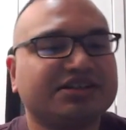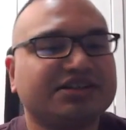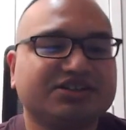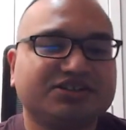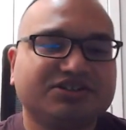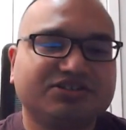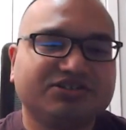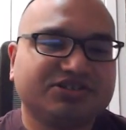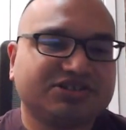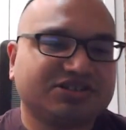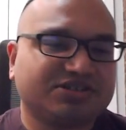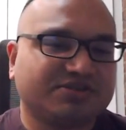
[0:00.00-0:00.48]

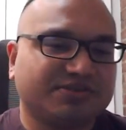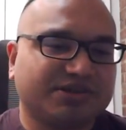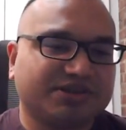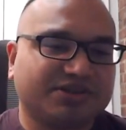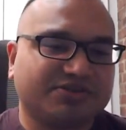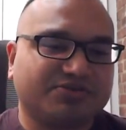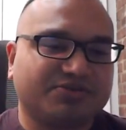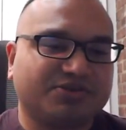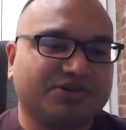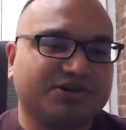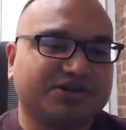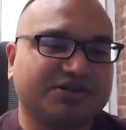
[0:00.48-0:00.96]
Use some other
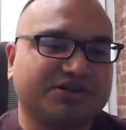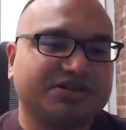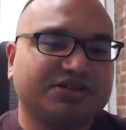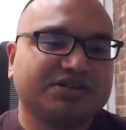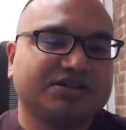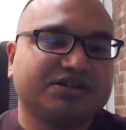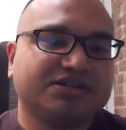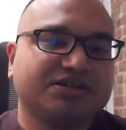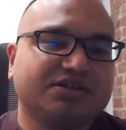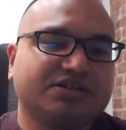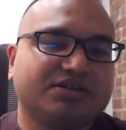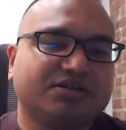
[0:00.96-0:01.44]
word,
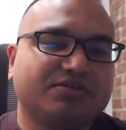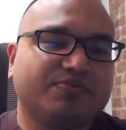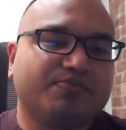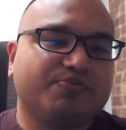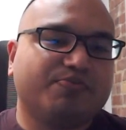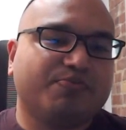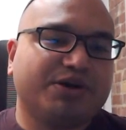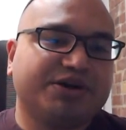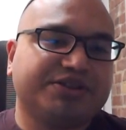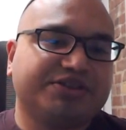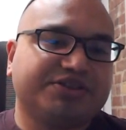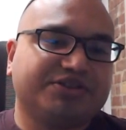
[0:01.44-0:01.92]

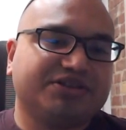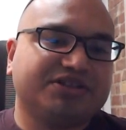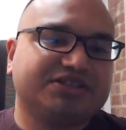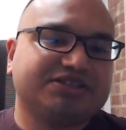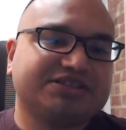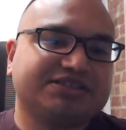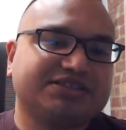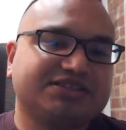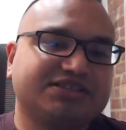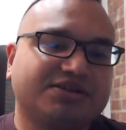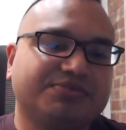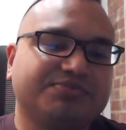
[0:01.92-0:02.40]
but there
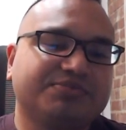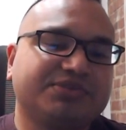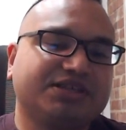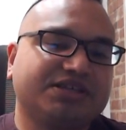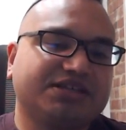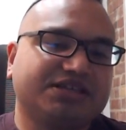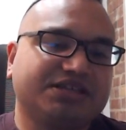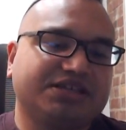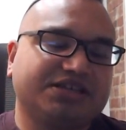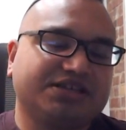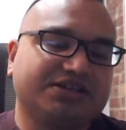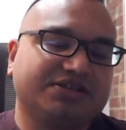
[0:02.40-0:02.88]
is something
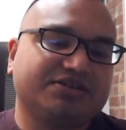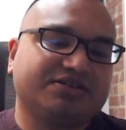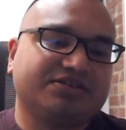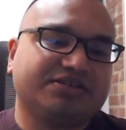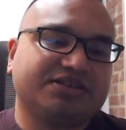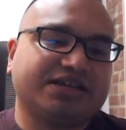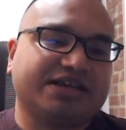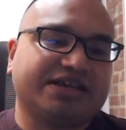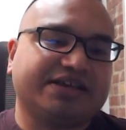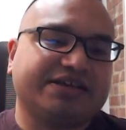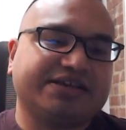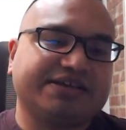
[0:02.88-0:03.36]
here
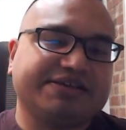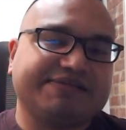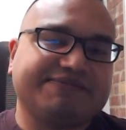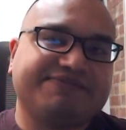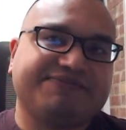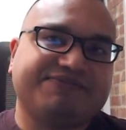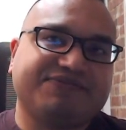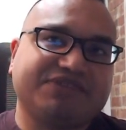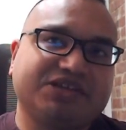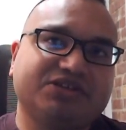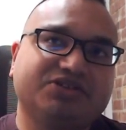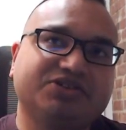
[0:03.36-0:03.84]
that it
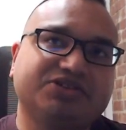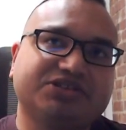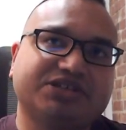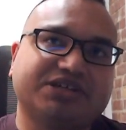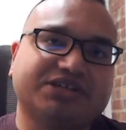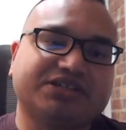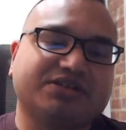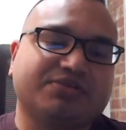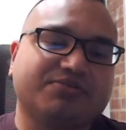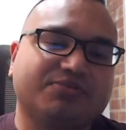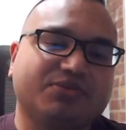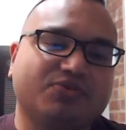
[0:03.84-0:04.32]
feels like
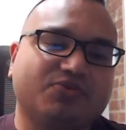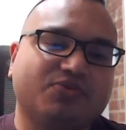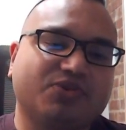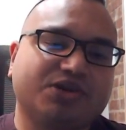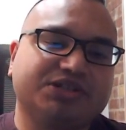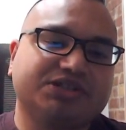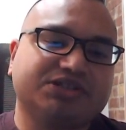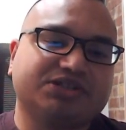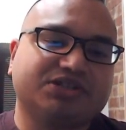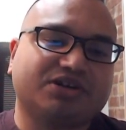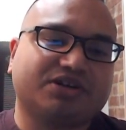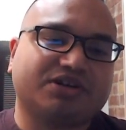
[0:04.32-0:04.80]
number
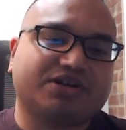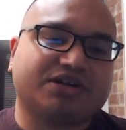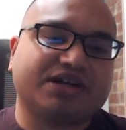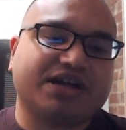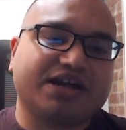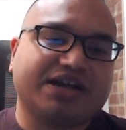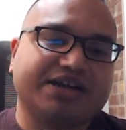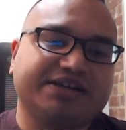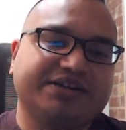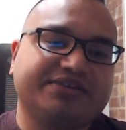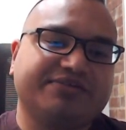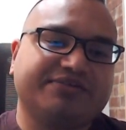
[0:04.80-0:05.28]
ones are
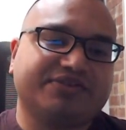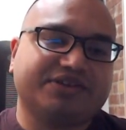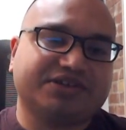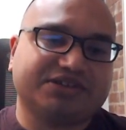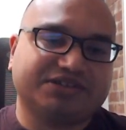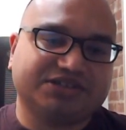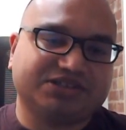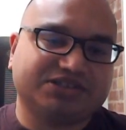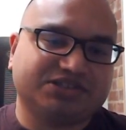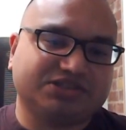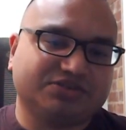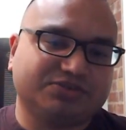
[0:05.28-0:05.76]
kind of
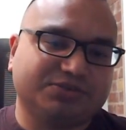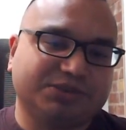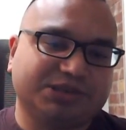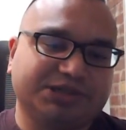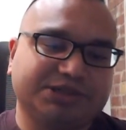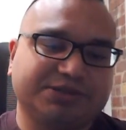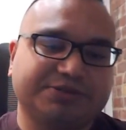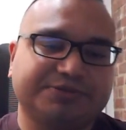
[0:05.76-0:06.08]
consuming.